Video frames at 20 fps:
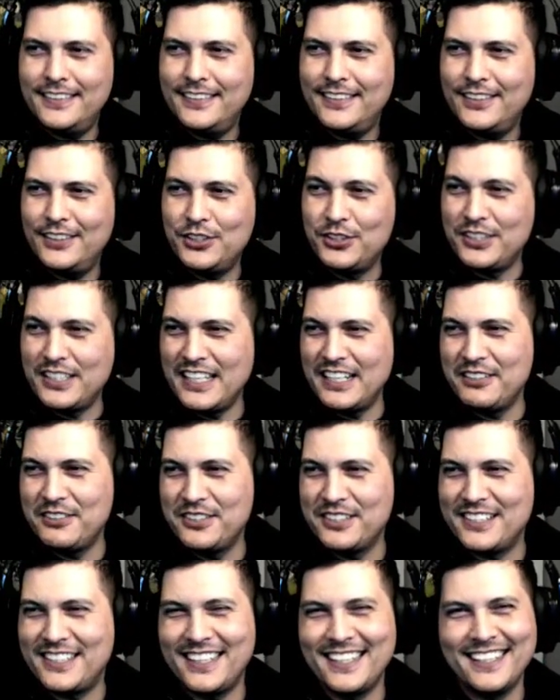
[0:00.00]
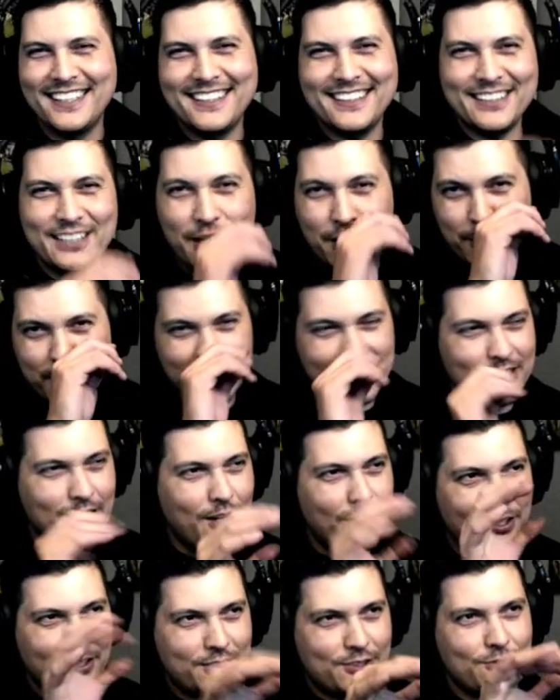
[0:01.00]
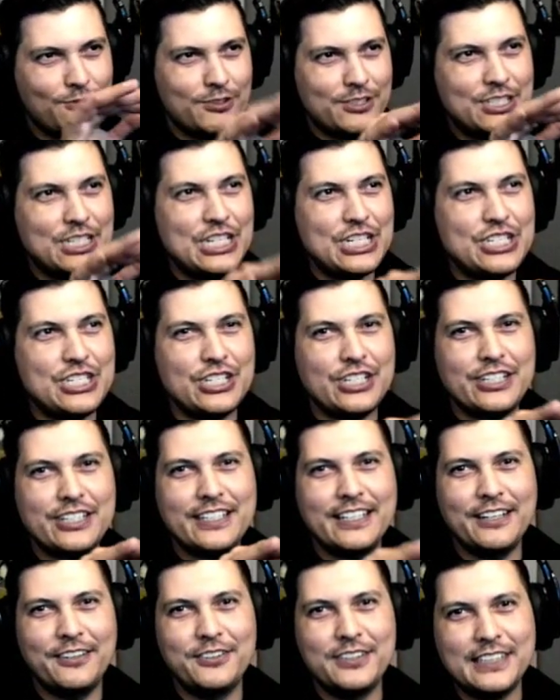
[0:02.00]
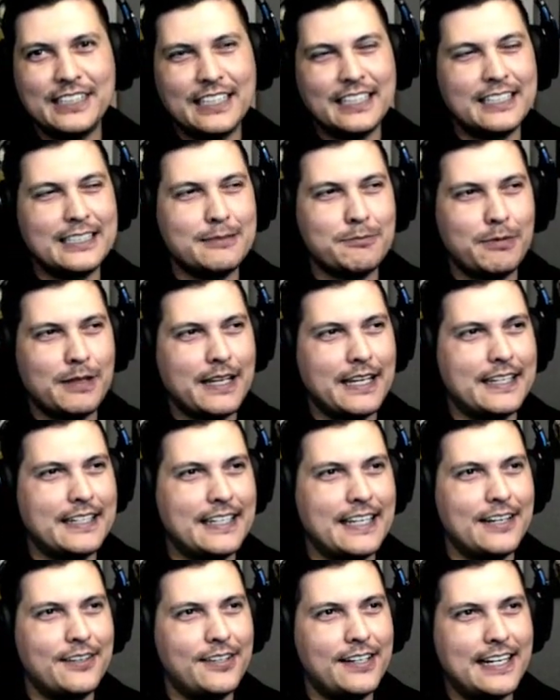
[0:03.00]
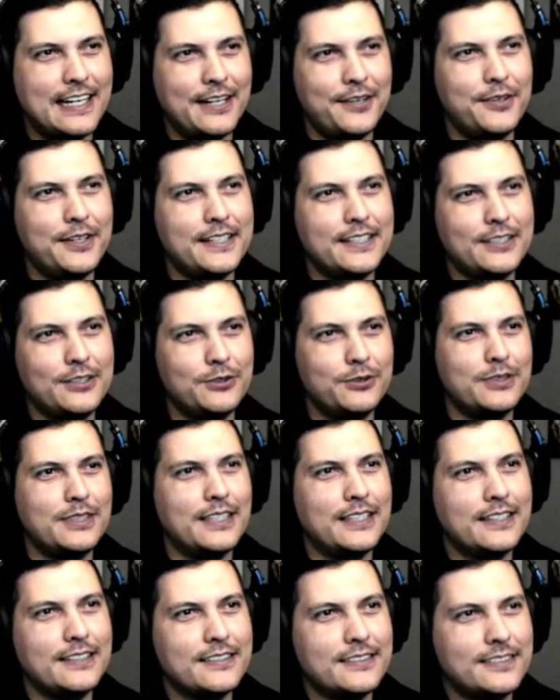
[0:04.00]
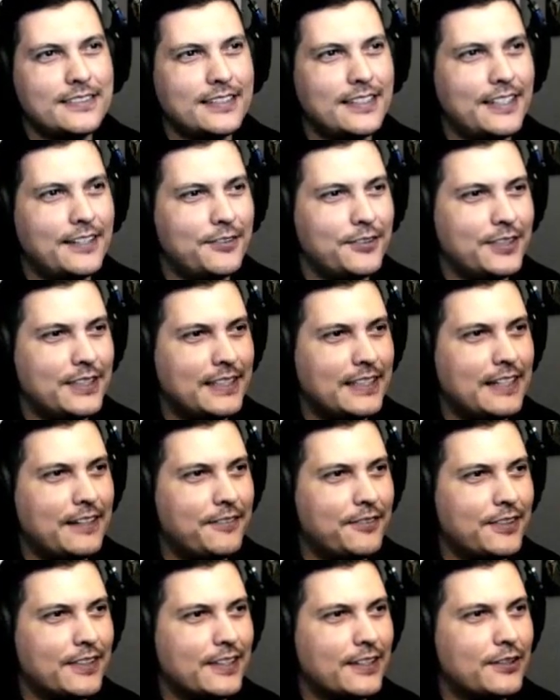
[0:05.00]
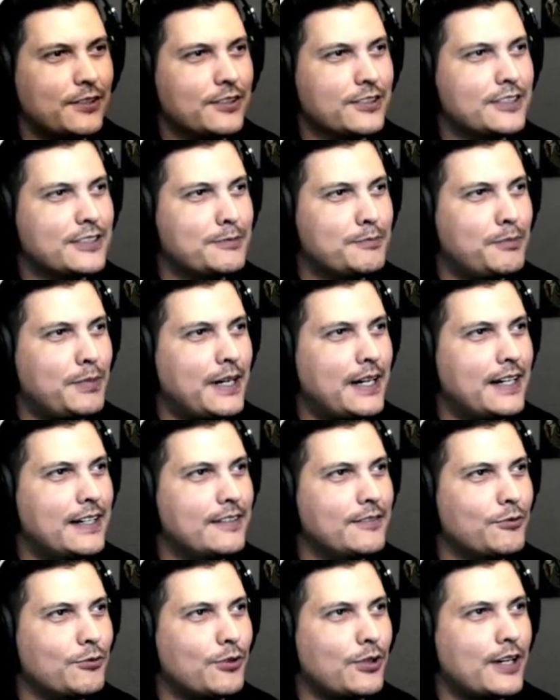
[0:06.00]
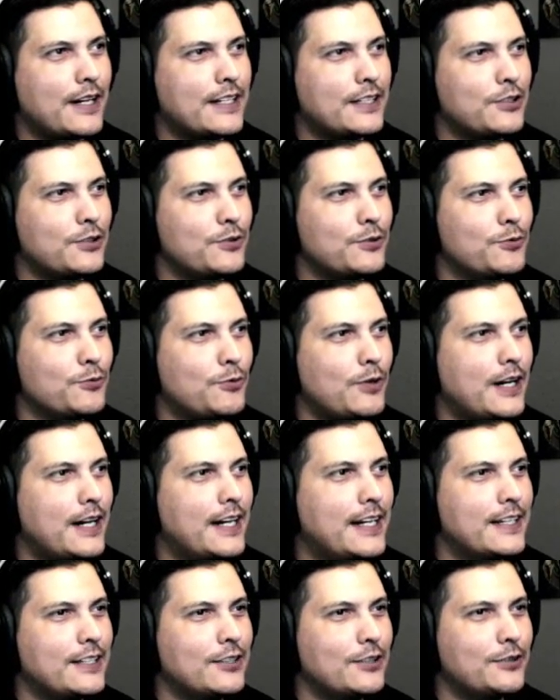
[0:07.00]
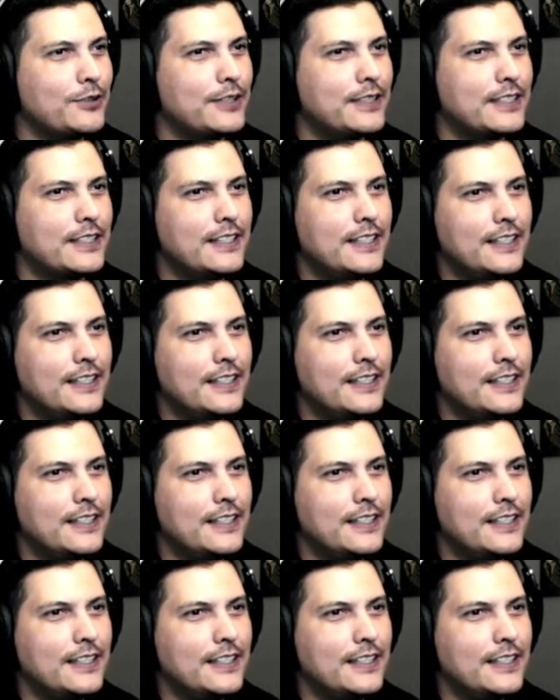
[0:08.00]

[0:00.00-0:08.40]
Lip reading: You thought it was luck? No, it's all strategic. Everything is planned out. How I do things. Every little spot where I do, why I do it.